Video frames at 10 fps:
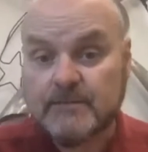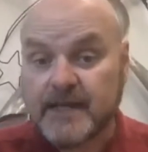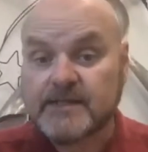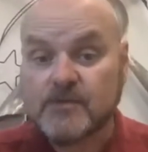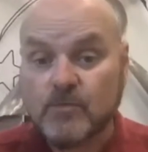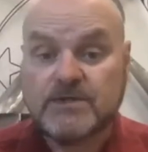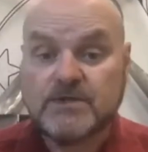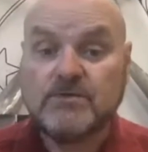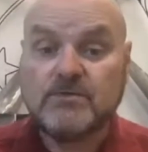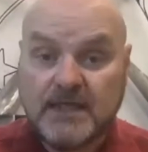Back to the what do
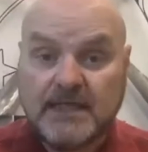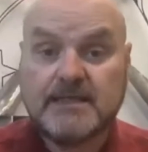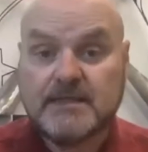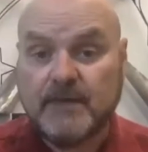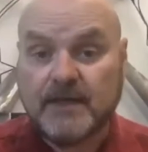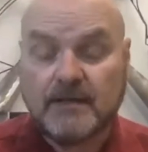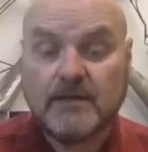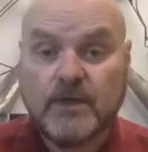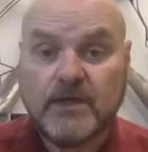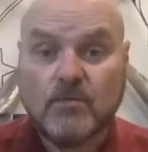you need to make, not
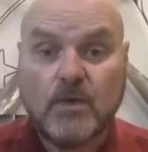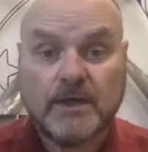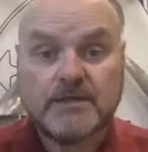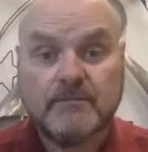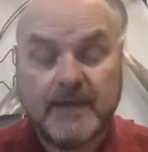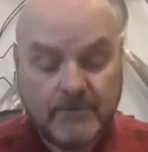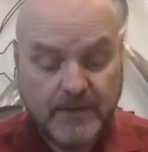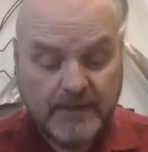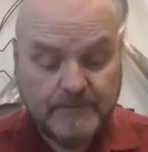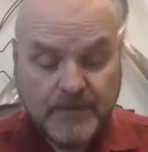what do you want to make,
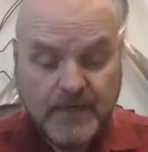right?